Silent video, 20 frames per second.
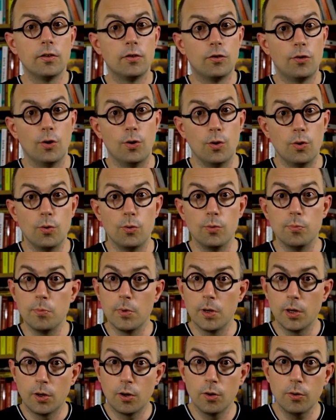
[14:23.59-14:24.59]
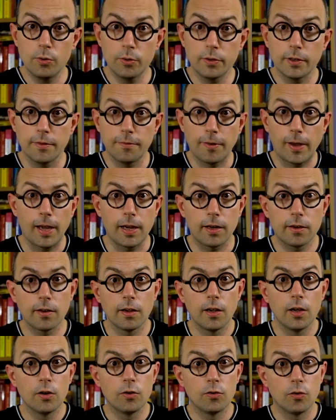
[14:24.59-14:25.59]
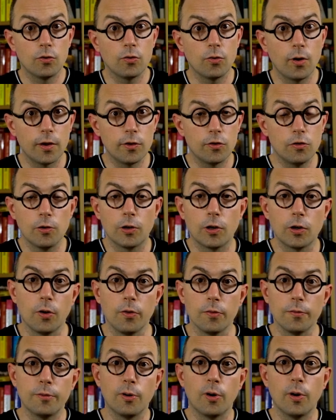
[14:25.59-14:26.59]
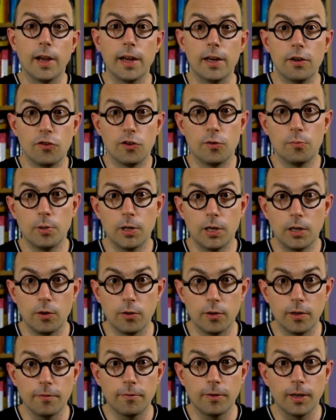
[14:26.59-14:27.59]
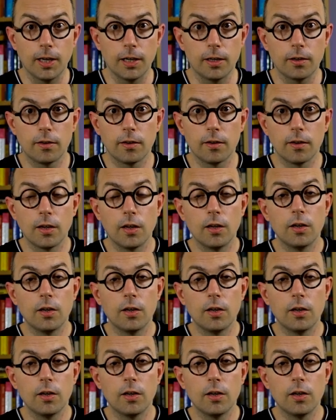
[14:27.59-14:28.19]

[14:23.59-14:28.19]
to cohort effect to try to account for age and period effect.